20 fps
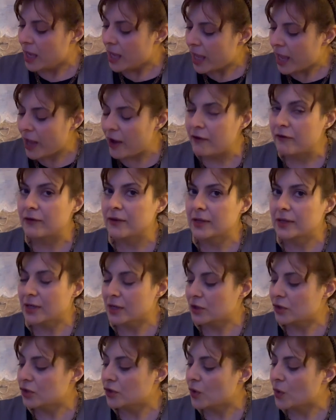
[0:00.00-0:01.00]
everything
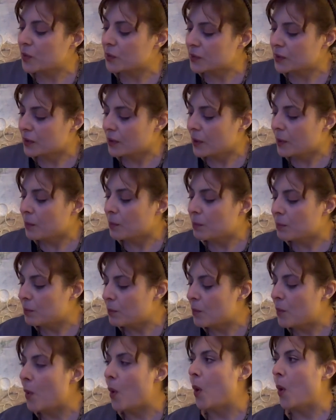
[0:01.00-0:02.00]
shows
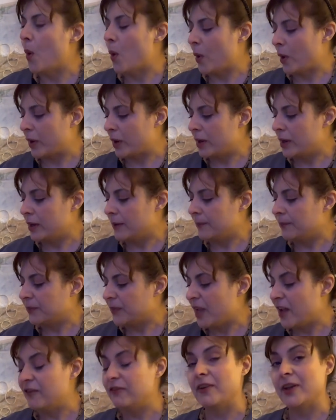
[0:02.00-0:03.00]
more
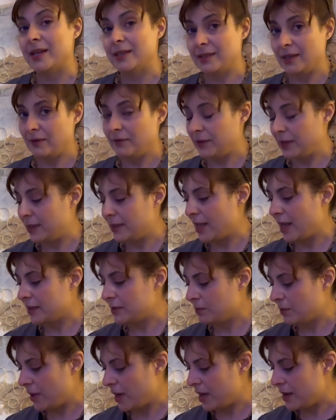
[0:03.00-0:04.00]
effectively that
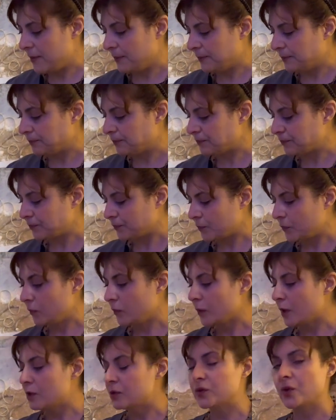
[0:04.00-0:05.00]
way.
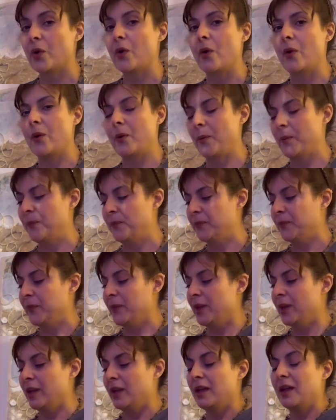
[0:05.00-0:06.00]
So
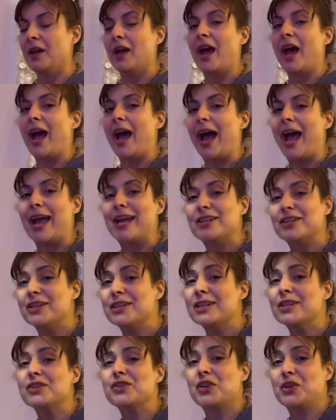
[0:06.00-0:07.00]
I
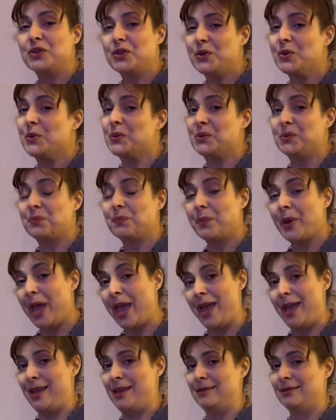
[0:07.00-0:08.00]
didn't just use
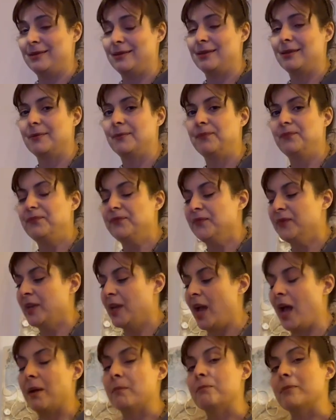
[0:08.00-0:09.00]
paint.
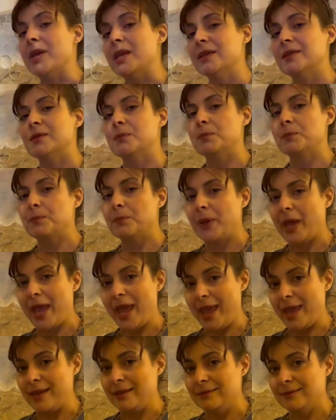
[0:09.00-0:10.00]
I mixed
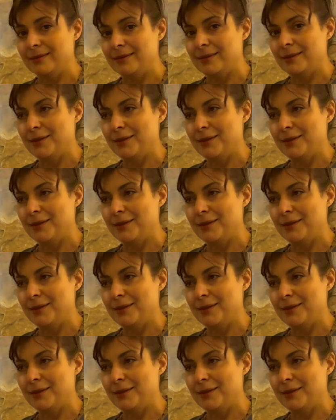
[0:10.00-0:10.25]
paint